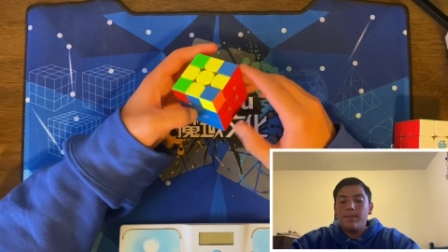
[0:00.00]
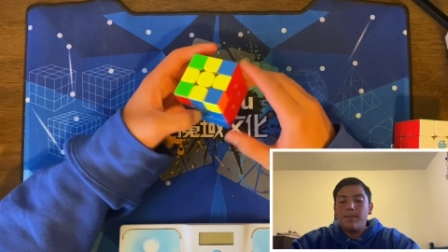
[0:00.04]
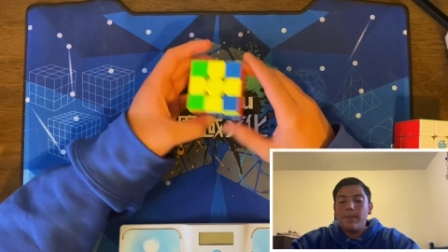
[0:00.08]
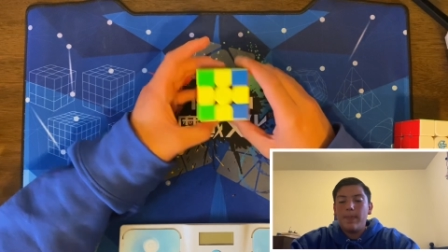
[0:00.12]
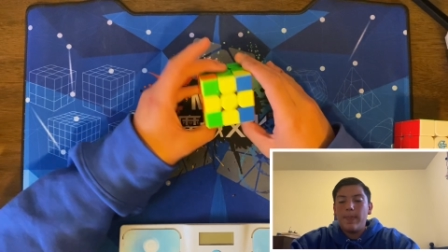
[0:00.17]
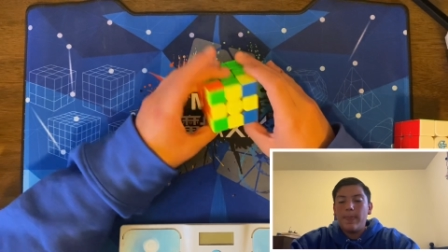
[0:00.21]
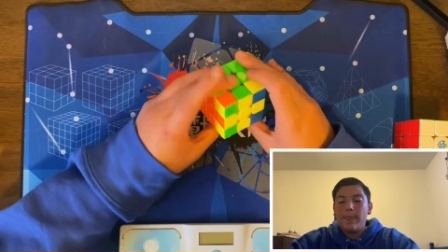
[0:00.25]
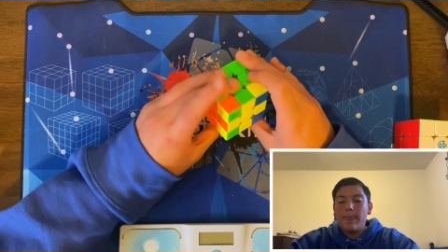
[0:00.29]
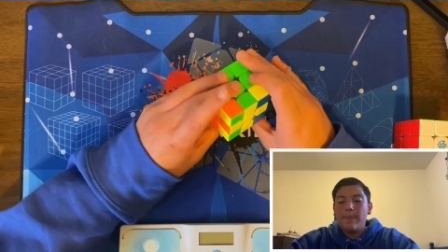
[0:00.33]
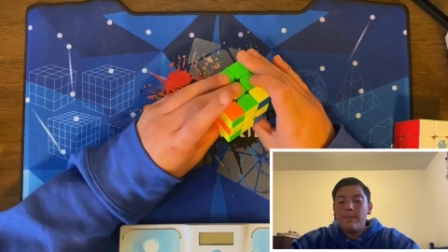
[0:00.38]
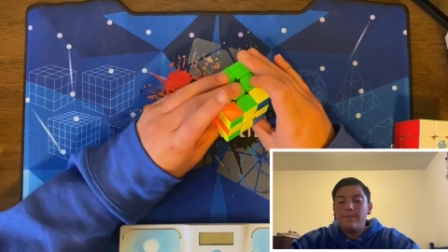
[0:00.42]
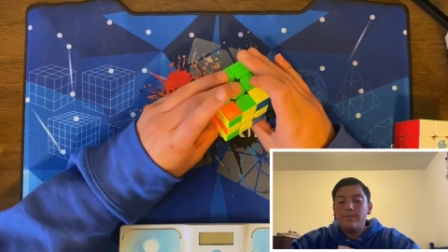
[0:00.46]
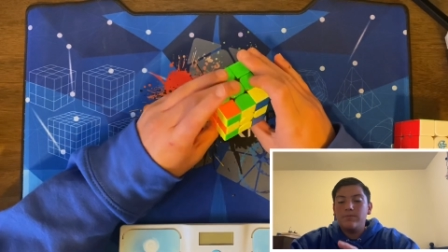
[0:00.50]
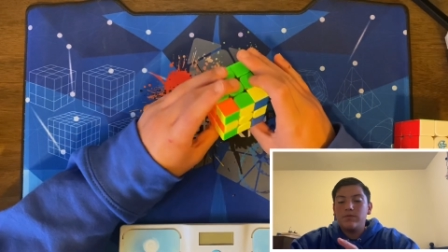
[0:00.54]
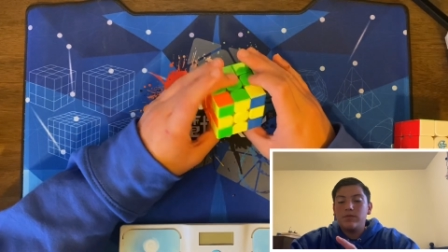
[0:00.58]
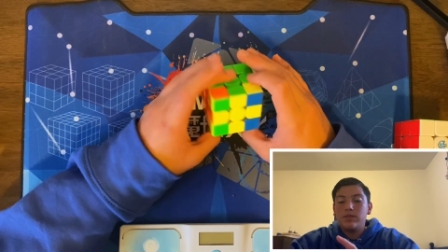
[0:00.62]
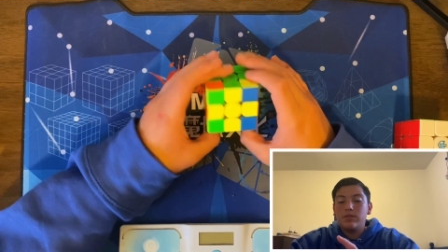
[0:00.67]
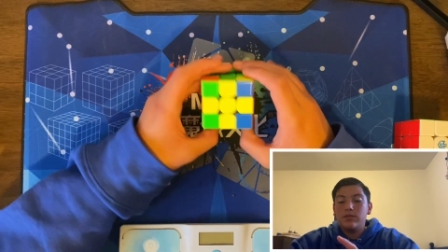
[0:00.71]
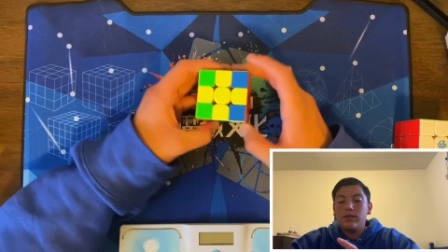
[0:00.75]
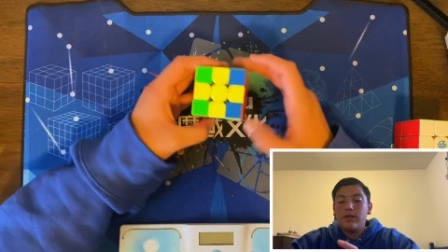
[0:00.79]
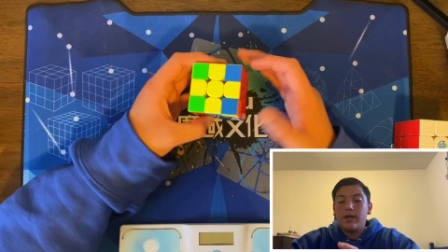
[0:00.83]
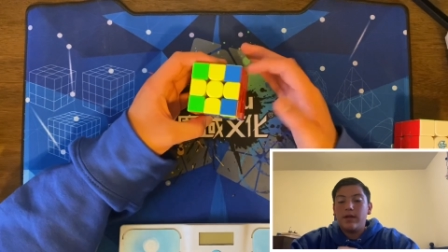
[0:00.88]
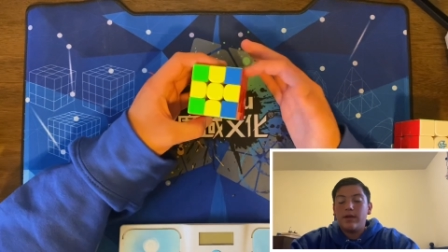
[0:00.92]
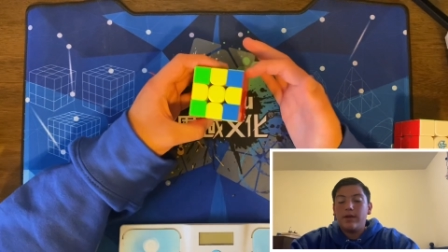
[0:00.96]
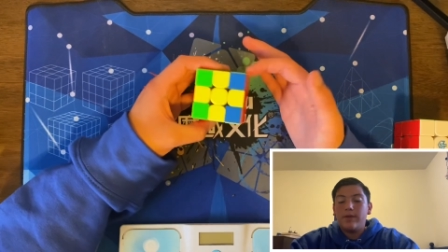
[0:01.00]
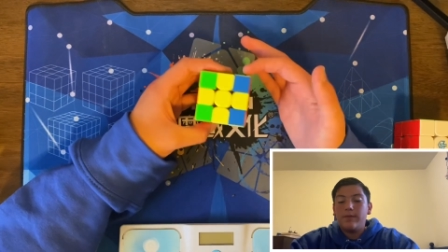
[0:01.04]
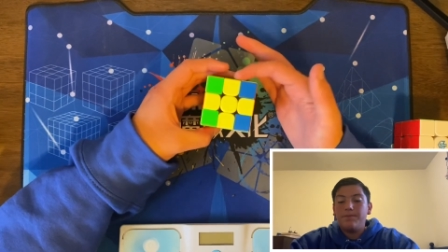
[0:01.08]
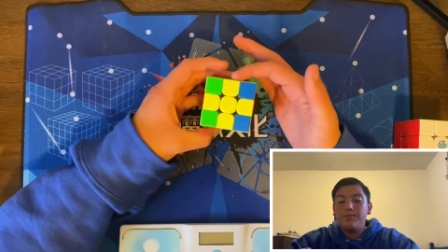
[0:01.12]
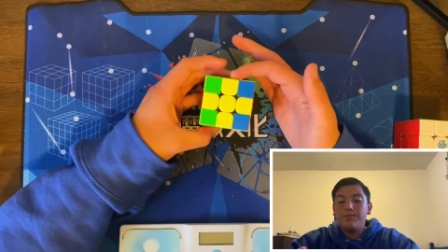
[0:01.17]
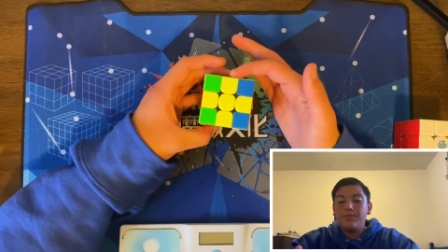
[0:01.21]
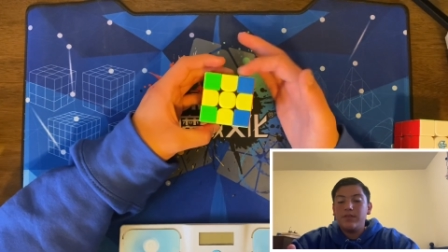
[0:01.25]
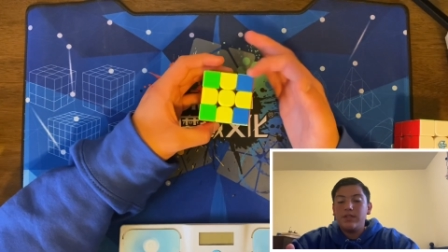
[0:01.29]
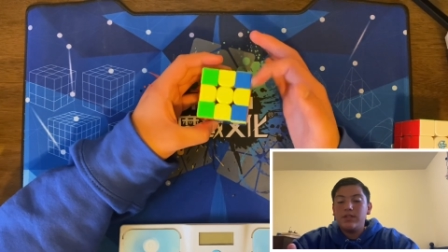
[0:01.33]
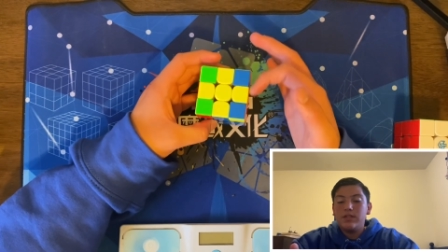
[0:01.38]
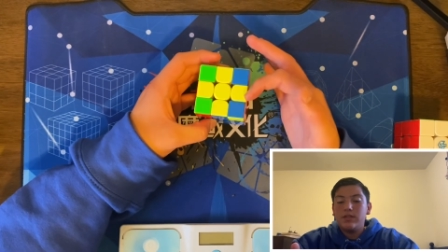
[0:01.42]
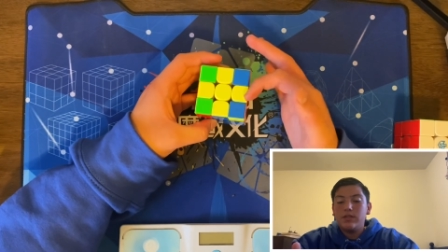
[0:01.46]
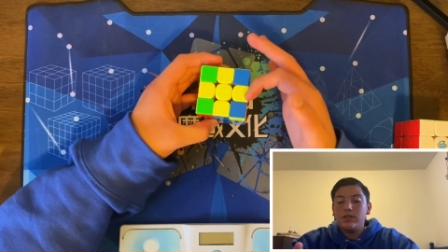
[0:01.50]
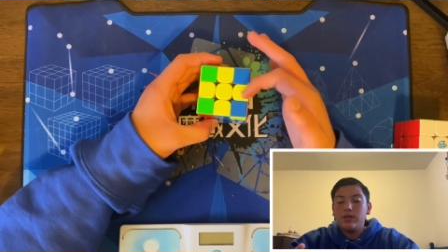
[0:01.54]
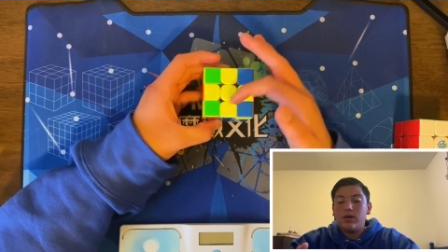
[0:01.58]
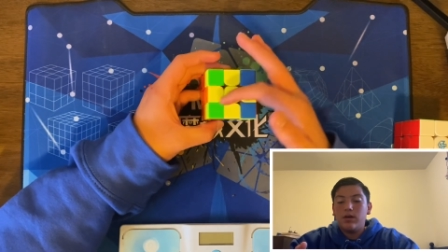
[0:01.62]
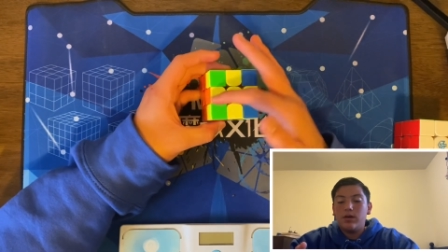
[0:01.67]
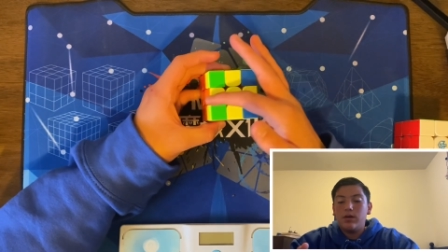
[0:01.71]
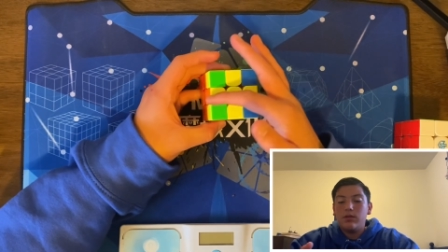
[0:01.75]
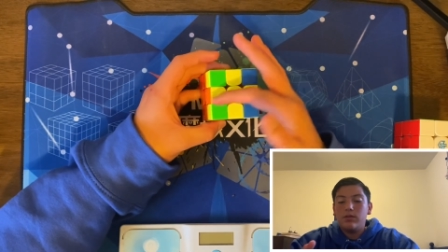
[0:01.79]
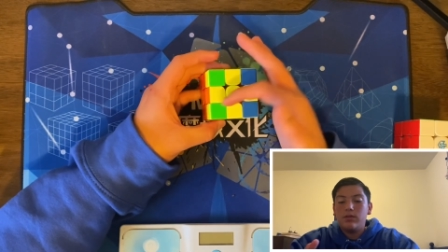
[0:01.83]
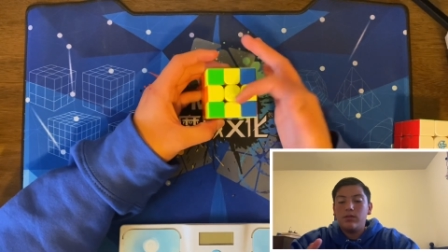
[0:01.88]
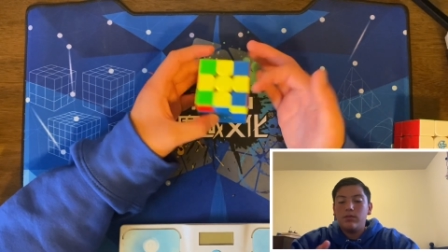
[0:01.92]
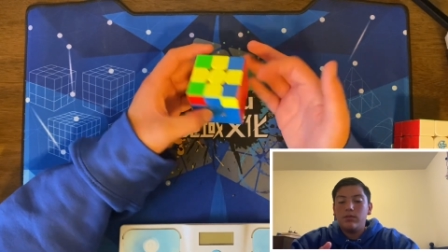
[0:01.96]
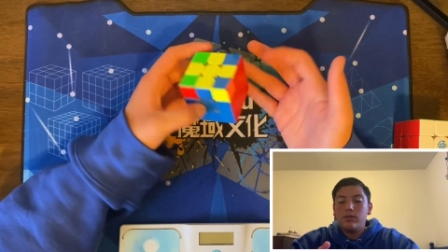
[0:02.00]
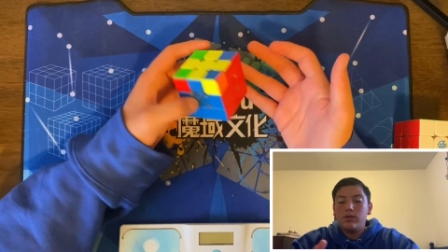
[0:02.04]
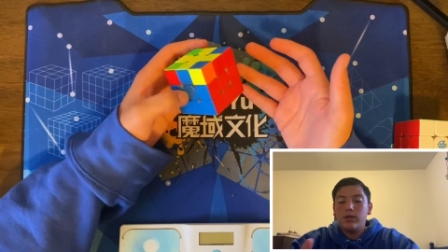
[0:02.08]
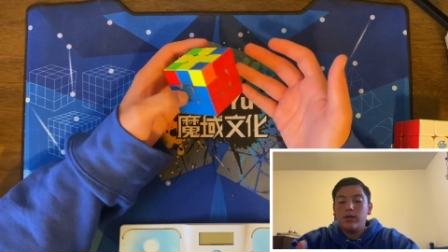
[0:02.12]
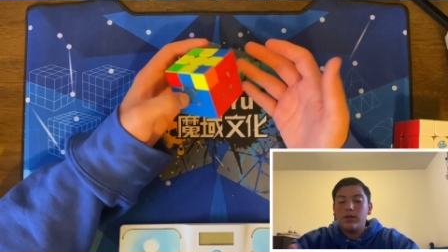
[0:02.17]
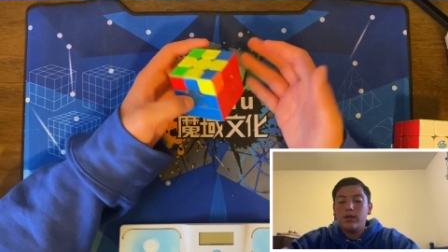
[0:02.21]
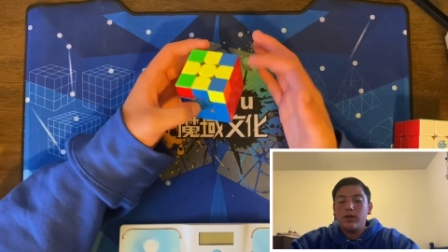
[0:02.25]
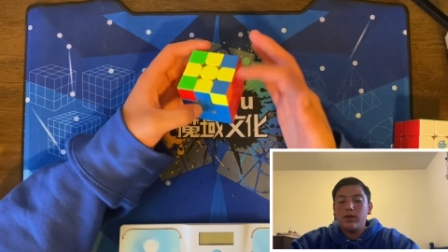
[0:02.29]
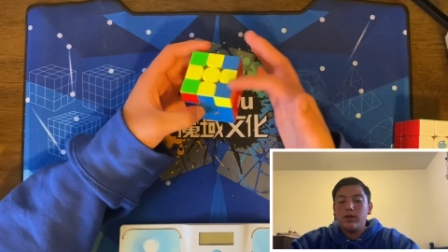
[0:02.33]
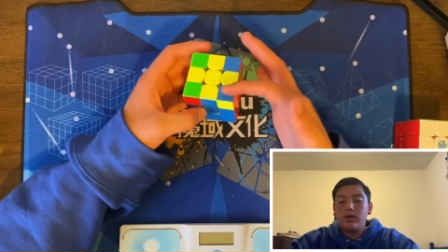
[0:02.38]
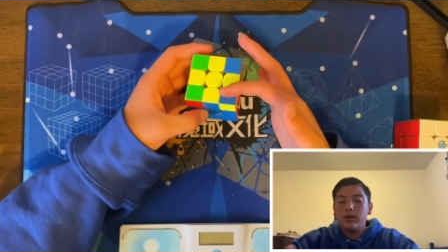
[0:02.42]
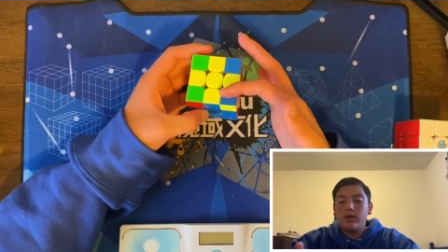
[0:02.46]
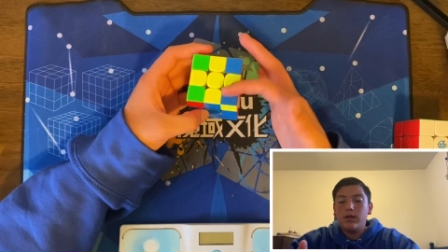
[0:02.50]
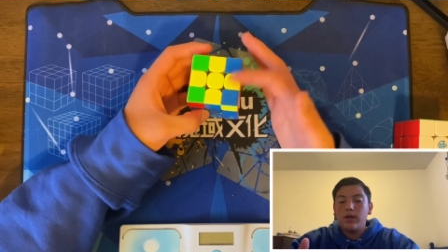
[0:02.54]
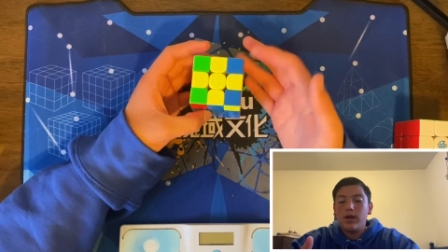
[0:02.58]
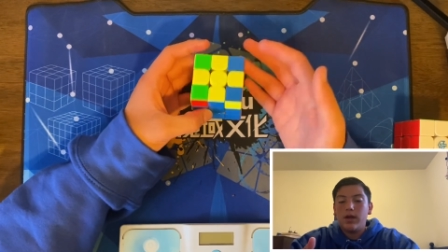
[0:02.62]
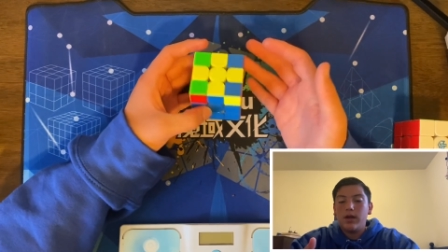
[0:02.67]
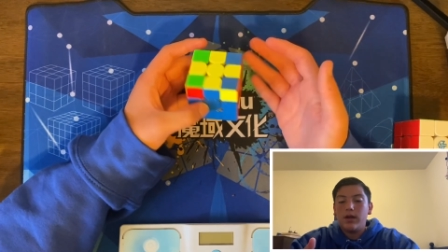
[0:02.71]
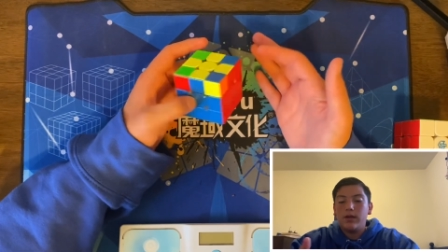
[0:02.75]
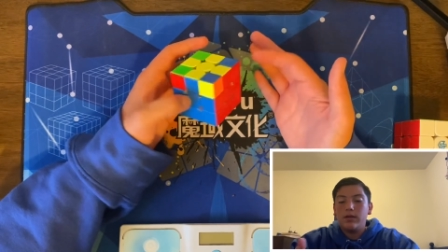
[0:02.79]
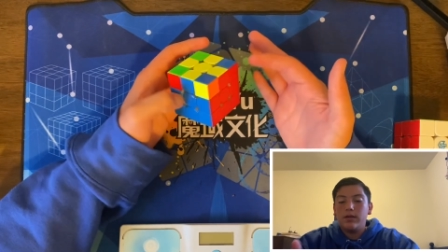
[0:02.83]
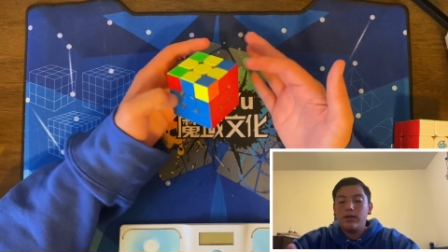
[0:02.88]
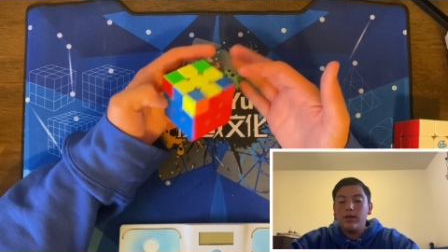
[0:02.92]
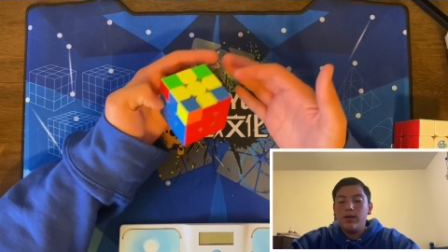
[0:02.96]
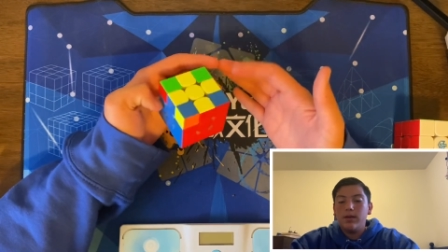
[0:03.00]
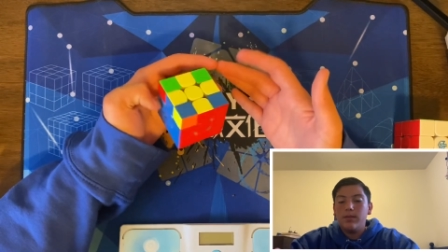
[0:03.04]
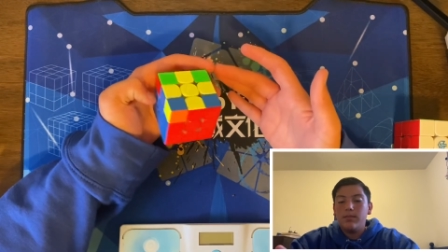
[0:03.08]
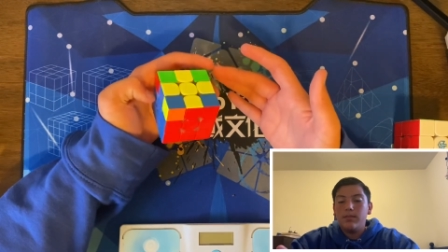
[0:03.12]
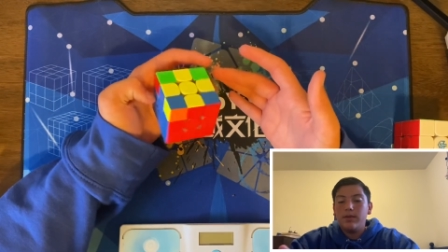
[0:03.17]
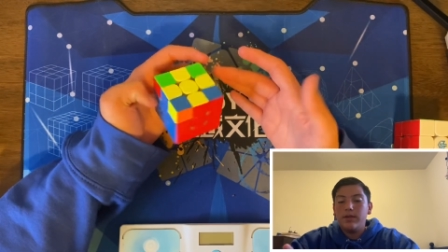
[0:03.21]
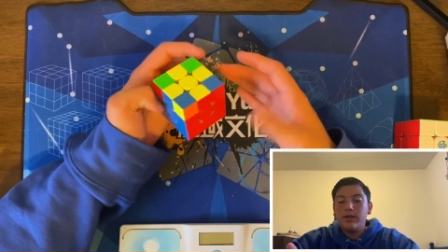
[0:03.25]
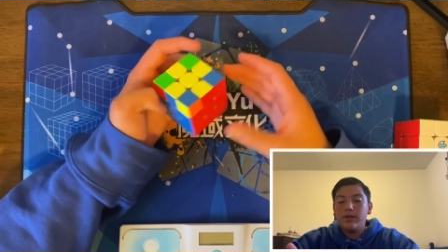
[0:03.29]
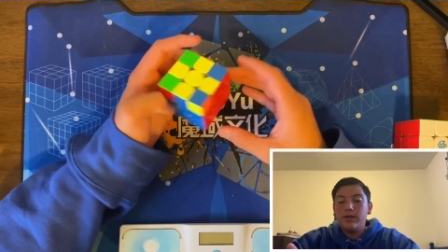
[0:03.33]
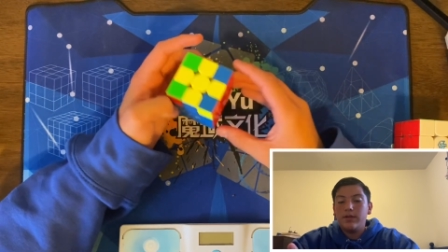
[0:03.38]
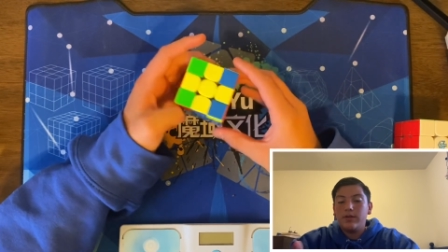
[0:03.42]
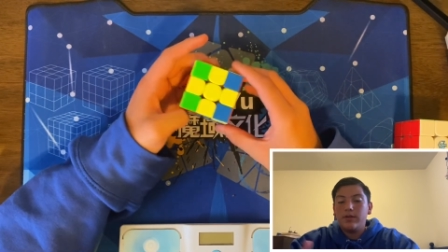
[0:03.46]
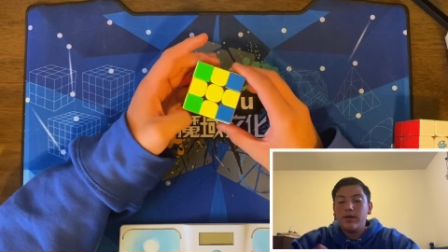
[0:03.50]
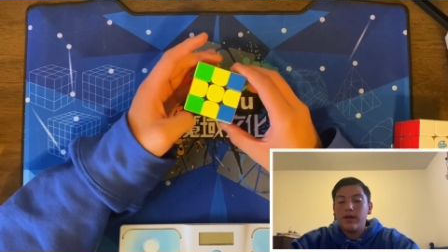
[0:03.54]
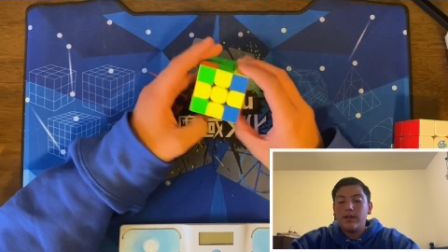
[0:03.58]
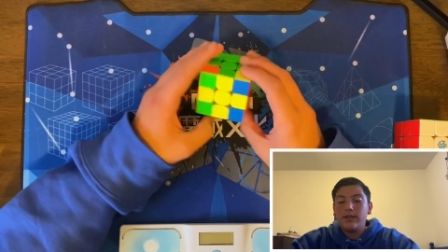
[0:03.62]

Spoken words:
And so now these all got put in correctly,